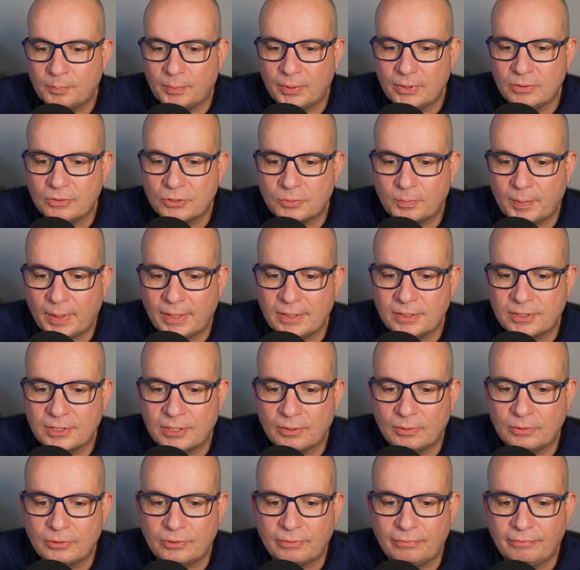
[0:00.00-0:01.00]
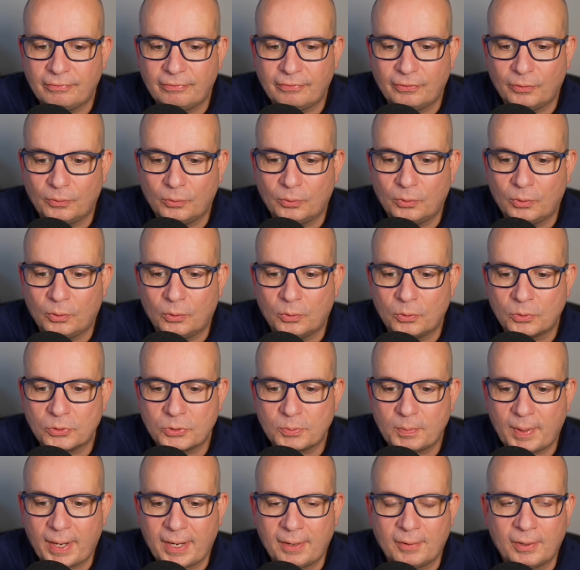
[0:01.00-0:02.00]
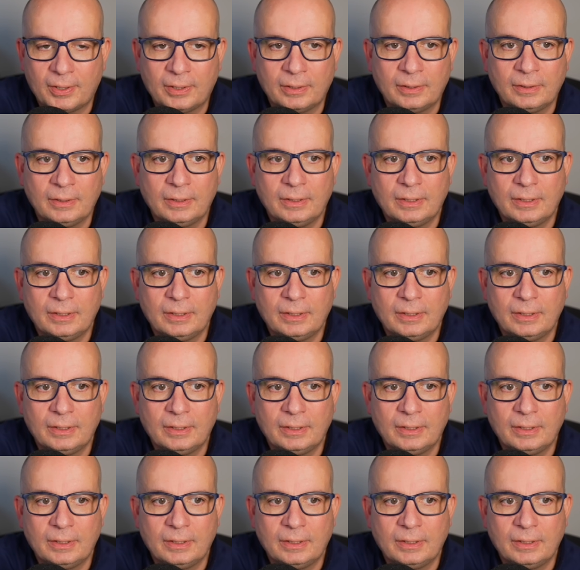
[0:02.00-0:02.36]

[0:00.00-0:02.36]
boot space, 204 horsepower,